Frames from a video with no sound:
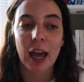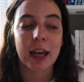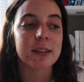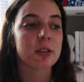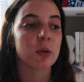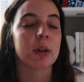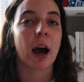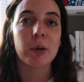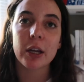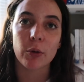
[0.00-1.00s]
And so
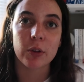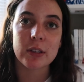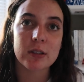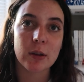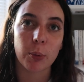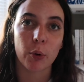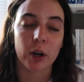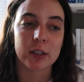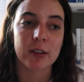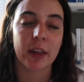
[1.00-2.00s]
now I only
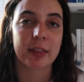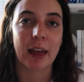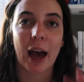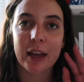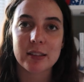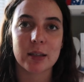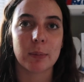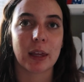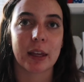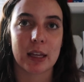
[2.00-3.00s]
support, like, that to
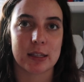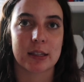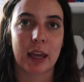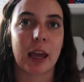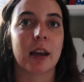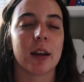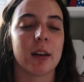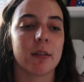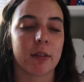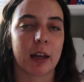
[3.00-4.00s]
me is
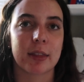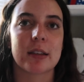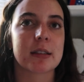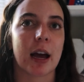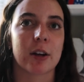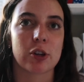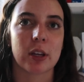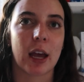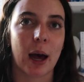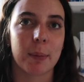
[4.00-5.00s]
canon. Like, this
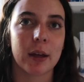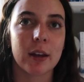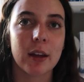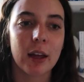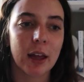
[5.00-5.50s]
actually happened.